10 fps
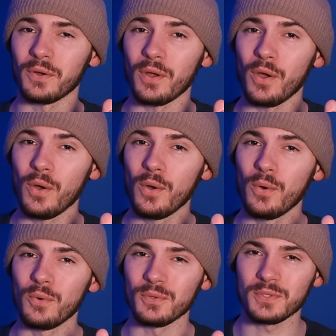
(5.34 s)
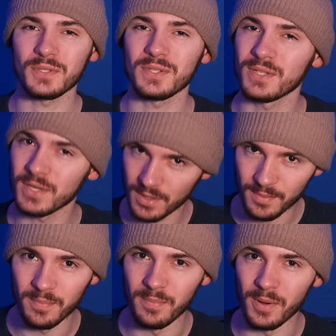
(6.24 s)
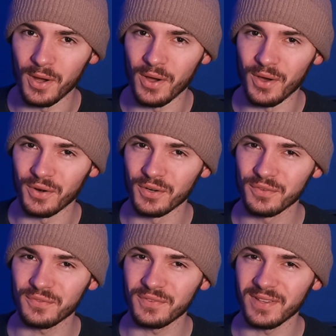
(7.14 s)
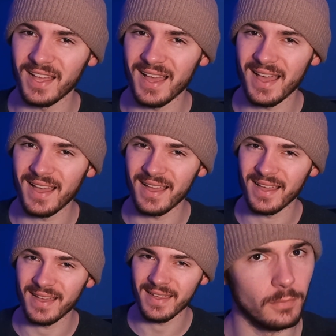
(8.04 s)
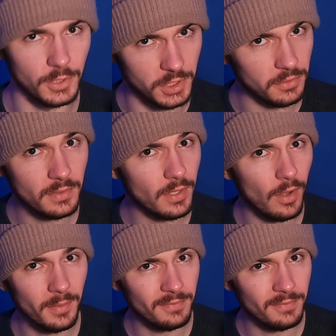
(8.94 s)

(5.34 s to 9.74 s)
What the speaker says: host, Butterfly, but you can call me